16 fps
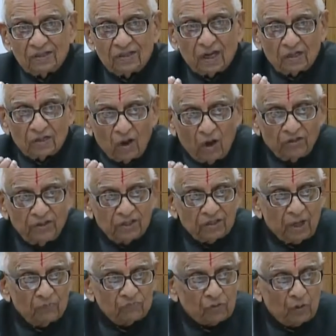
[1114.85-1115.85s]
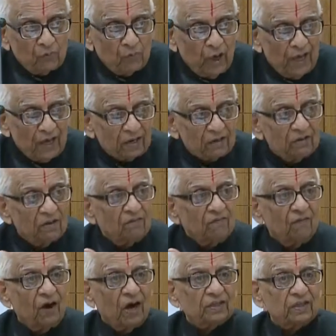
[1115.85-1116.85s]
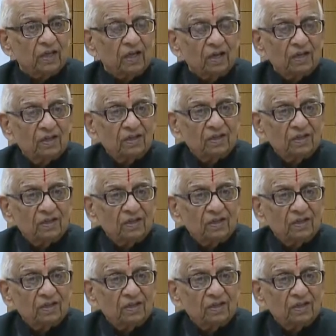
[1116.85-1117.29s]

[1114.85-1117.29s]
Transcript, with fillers: That logic comes from where? Vada.